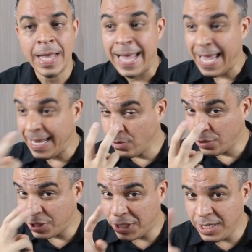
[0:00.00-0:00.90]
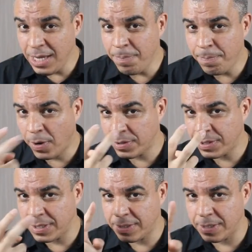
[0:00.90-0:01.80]
And you see
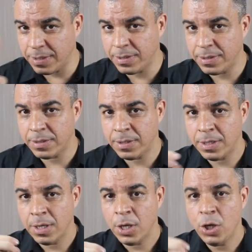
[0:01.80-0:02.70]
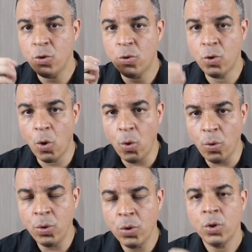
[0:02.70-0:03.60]
processes. You
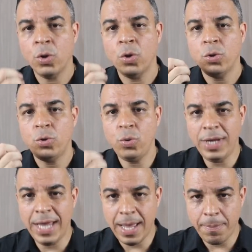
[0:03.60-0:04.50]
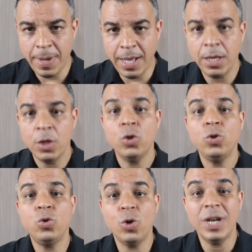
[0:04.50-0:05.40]
go to Gemba
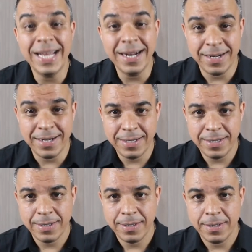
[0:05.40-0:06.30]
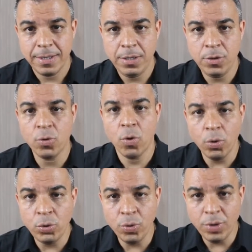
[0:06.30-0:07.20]
to learn. You go
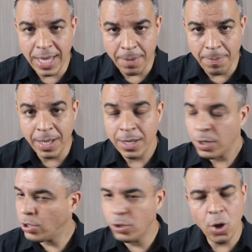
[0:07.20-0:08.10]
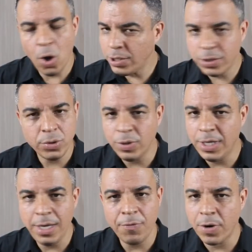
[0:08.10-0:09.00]
to Gemba not to
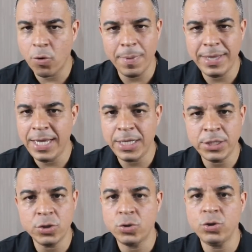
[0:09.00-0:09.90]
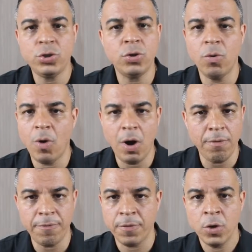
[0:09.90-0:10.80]
give recommendations to show off,
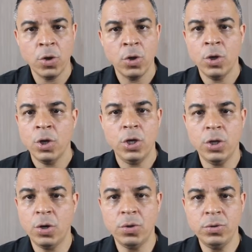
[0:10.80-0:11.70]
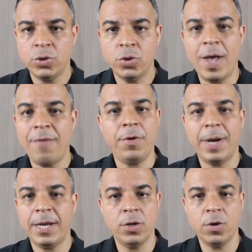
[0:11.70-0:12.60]
so
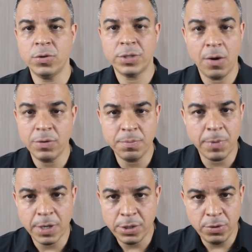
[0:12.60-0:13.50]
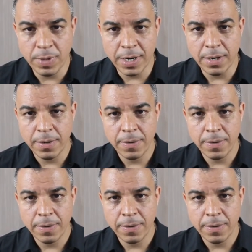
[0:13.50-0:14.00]
everybody knows how smart you are.